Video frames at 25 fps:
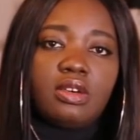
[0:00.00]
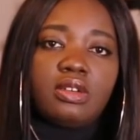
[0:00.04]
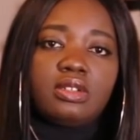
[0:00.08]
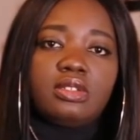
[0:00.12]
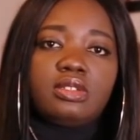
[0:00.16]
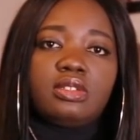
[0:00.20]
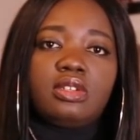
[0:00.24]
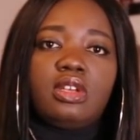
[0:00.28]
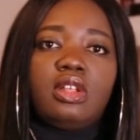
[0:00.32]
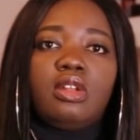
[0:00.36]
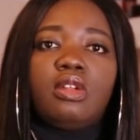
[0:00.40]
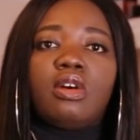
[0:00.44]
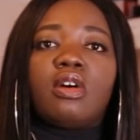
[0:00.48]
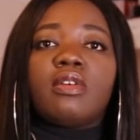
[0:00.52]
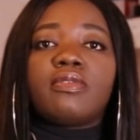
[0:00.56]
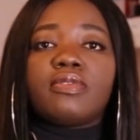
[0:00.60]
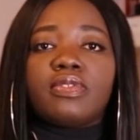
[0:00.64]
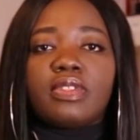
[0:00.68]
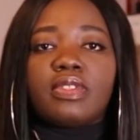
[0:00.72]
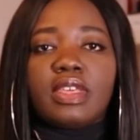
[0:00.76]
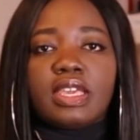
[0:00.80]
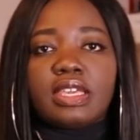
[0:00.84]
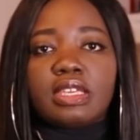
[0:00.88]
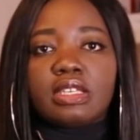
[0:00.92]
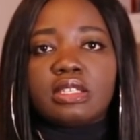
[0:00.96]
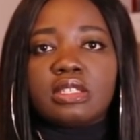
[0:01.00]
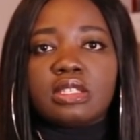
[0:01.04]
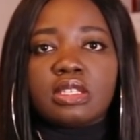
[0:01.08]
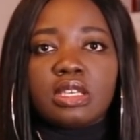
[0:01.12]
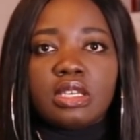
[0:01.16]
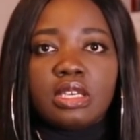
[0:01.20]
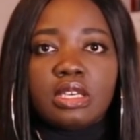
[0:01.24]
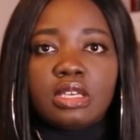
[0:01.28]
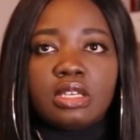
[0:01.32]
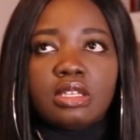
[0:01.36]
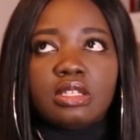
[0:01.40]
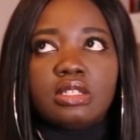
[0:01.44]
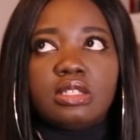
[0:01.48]
on a lot of things
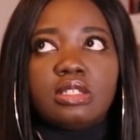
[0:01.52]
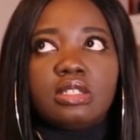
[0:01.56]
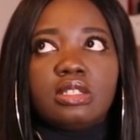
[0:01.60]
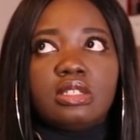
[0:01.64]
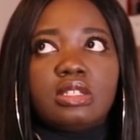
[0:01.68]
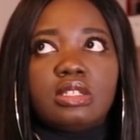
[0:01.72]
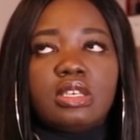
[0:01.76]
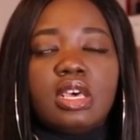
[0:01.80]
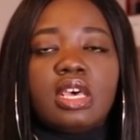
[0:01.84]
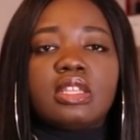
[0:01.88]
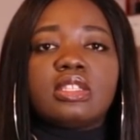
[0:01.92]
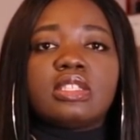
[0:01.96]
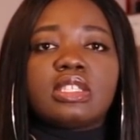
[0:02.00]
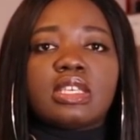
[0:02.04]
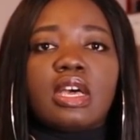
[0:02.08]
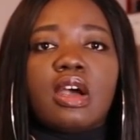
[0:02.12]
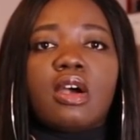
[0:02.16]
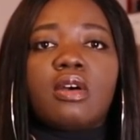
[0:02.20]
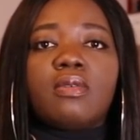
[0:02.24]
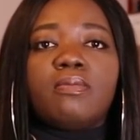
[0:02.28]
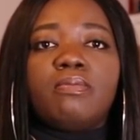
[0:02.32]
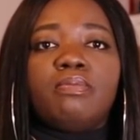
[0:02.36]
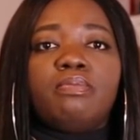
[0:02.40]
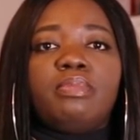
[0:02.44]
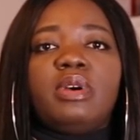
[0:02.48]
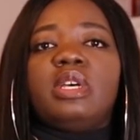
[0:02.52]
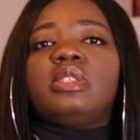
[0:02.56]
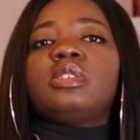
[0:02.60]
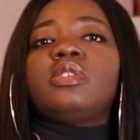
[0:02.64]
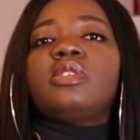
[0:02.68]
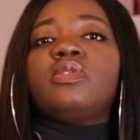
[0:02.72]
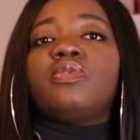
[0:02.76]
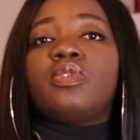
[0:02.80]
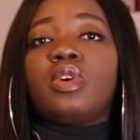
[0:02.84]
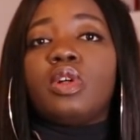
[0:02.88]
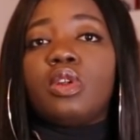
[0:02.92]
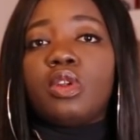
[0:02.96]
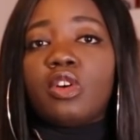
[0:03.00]
turns out better
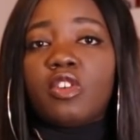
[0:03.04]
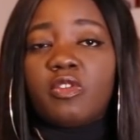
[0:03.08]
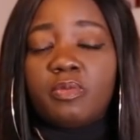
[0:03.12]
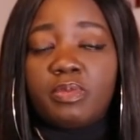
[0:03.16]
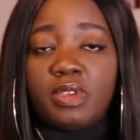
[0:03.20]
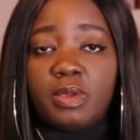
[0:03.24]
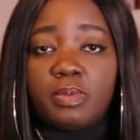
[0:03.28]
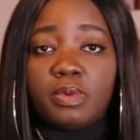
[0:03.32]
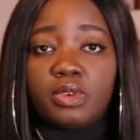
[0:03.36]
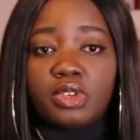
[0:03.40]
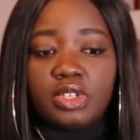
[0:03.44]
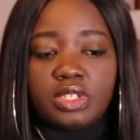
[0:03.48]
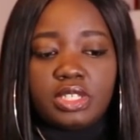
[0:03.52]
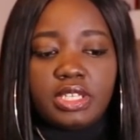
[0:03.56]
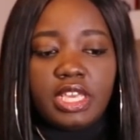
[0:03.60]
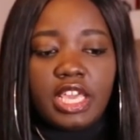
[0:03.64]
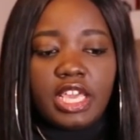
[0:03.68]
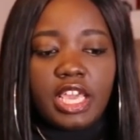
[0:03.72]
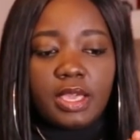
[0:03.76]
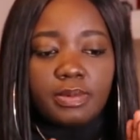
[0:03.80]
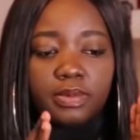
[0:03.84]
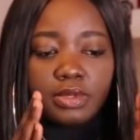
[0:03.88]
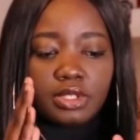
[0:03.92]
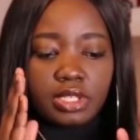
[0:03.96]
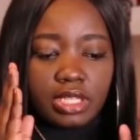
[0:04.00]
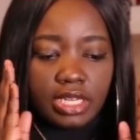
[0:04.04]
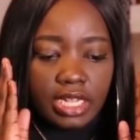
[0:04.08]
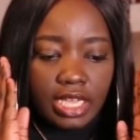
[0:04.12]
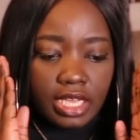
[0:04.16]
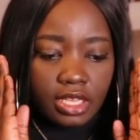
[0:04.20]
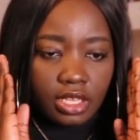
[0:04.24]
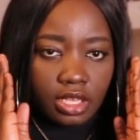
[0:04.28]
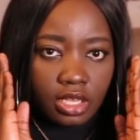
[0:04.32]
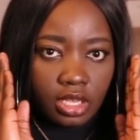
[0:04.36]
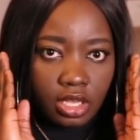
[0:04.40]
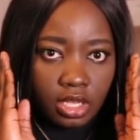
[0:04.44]
for a lot of people, because you're able to like